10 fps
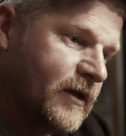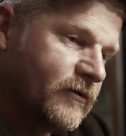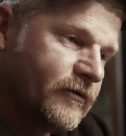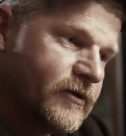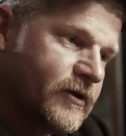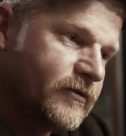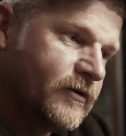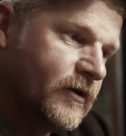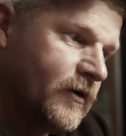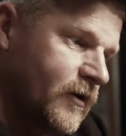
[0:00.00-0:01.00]
They're just
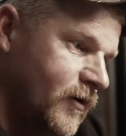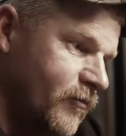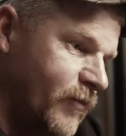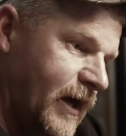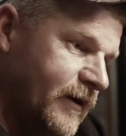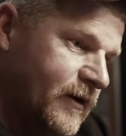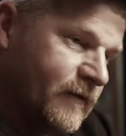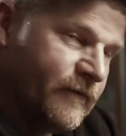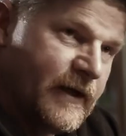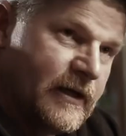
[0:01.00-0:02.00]
bedding
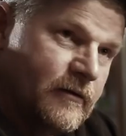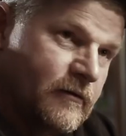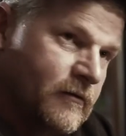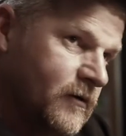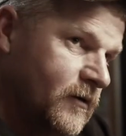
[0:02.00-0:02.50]
and feeding.